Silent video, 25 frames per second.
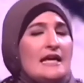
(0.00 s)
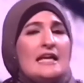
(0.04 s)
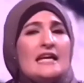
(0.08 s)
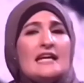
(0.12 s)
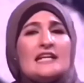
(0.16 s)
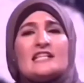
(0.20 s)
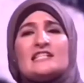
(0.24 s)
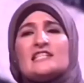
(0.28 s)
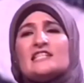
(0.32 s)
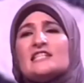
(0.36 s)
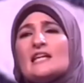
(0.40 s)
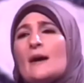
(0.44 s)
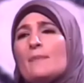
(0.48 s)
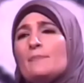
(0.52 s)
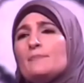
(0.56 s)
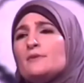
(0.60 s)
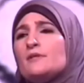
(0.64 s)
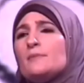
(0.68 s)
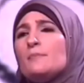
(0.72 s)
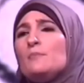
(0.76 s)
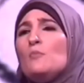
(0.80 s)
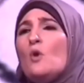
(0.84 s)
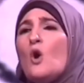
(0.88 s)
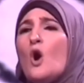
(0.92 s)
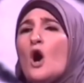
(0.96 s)

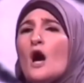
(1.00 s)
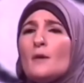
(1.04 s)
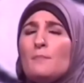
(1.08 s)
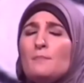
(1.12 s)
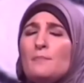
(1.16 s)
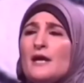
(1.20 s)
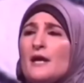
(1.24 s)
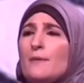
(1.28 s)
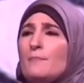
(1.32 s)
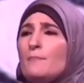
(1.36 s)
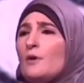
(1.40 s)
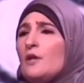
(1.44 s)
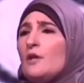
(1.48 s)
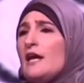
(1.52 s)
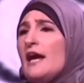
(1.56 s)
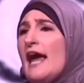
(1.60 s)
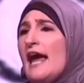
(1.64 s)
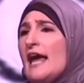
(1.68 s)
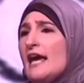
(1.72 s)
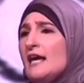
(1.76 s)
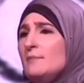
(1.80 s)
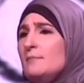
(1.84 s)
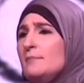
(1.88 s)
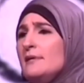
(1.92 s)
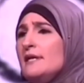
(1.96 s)
except more people
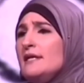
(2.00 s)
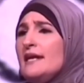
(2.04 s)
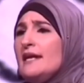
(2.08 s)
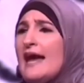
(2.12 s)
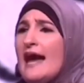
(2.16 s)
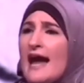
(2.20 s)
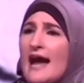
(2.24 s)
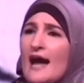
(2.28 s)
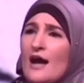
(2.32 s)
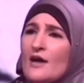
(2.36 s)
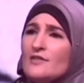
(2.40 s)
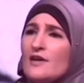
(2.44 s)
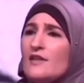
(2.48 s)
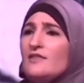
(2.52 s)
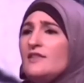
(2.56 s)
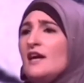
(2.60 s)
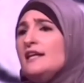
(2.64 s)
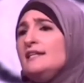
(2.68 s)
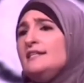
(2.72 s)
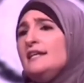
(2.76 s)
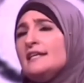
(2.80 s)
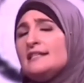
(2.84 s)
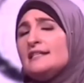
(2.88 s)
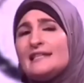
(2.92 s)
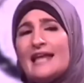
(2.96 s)
hate me now than
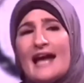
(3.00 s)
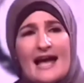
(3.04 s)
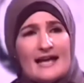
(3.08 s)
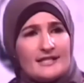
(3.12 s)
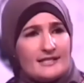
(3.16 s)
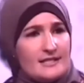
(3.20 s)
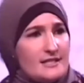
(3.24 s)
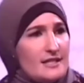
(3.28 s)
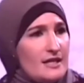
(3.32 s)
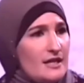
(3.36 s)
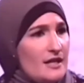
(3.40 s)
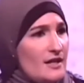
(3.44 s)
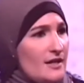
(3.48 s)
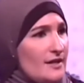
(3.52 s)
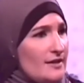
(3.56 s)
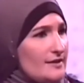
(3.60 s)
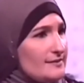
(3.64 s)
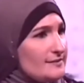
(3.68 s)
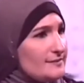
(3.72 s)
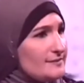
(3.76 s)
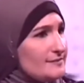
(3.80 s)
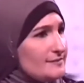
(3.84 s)
they did last year.